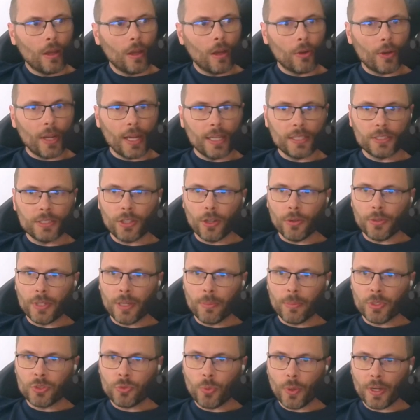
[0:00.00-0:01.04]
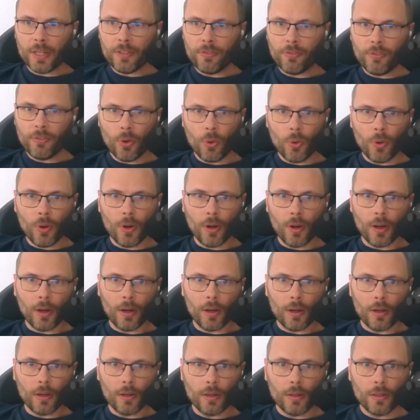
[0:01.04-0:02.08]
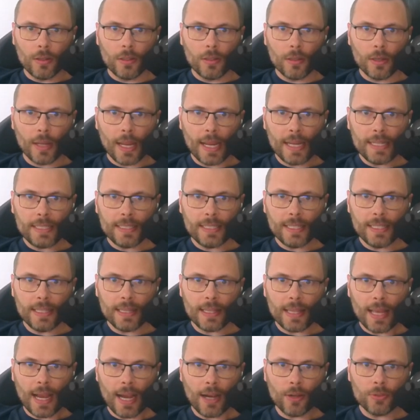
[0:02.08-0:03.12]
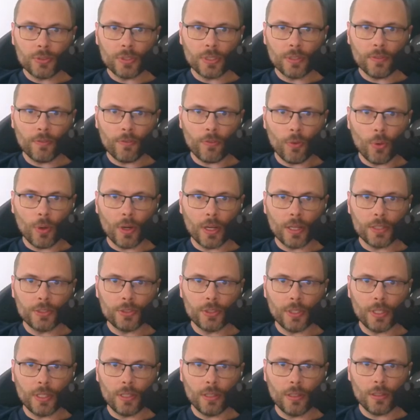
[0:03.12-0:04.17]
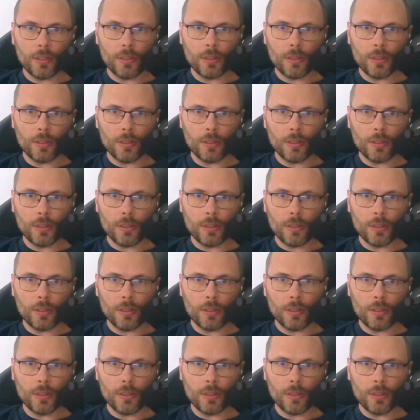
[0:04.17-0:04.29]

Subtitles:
Okay, so number 24, $18,400